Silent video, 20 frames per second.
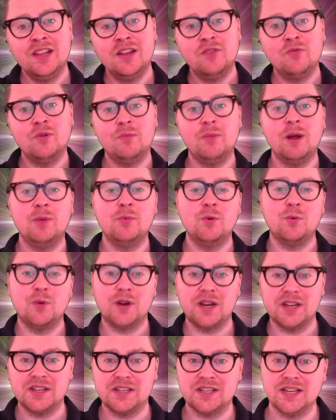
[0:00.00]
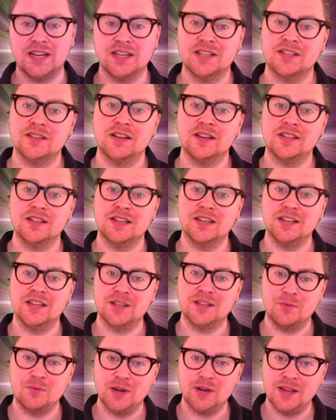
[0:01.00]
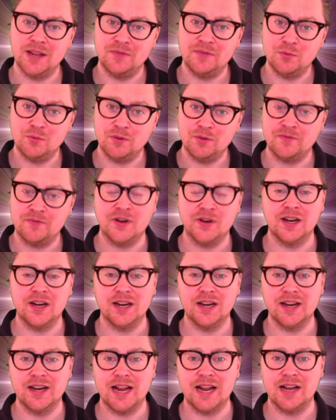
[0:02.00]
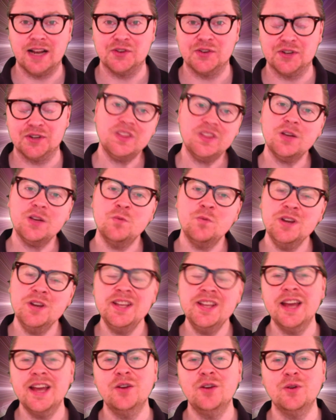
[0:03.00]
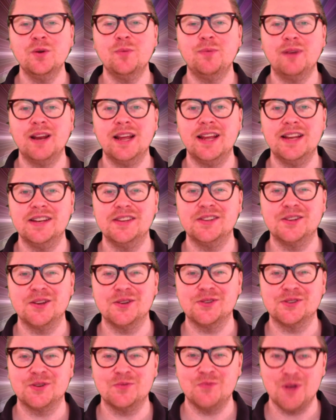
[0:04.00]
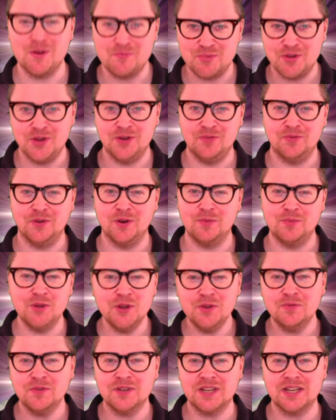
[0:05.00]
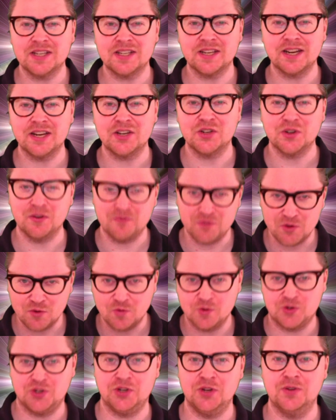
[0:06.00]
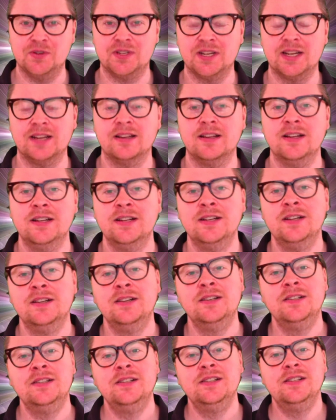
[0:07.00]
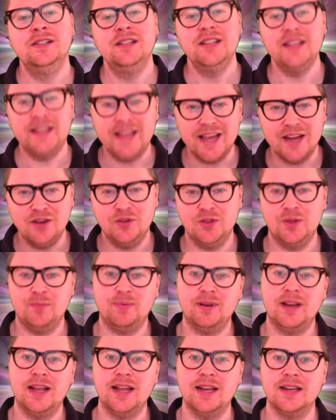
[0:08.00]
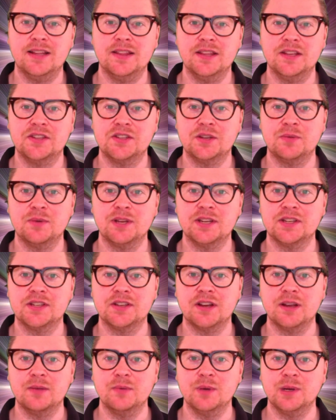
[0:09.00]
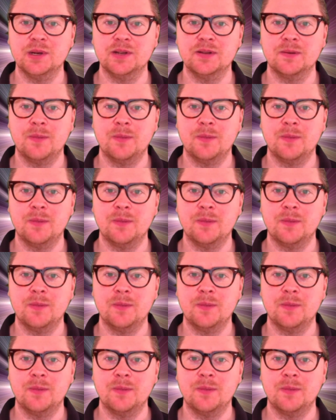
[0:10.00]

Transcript: Remember what I said, Starseeds. I will leave you with final analogy. When you get on a plane to go somewhere beautiful, a beautiful destination of your choosing, you get on the plane and there's some excitement.